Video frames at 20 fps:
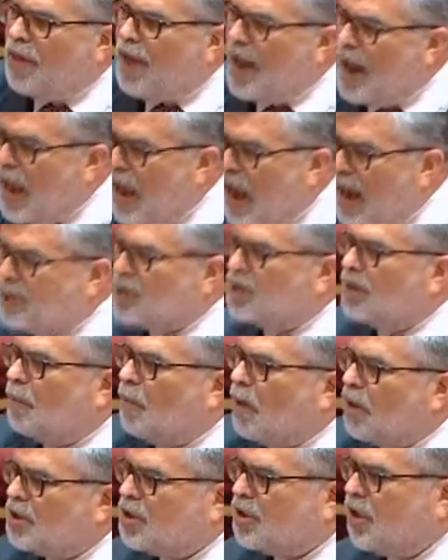the election
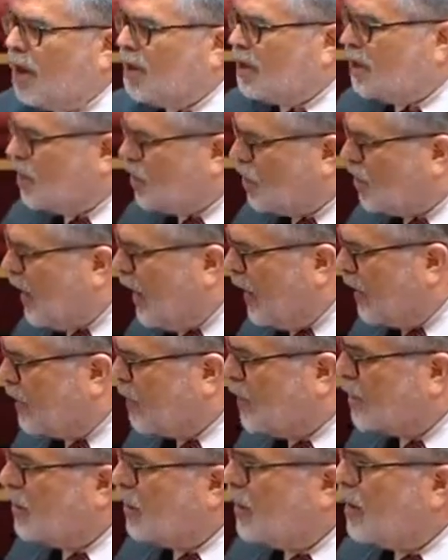was not
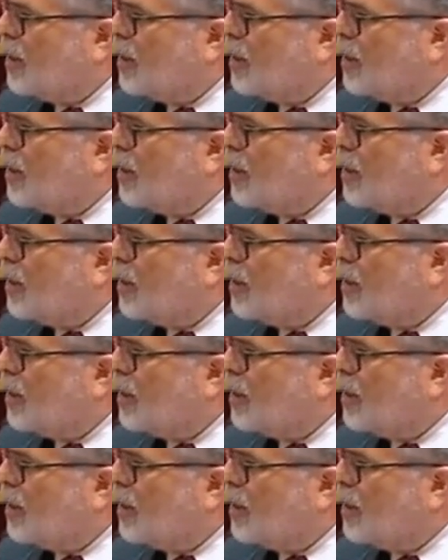discussed,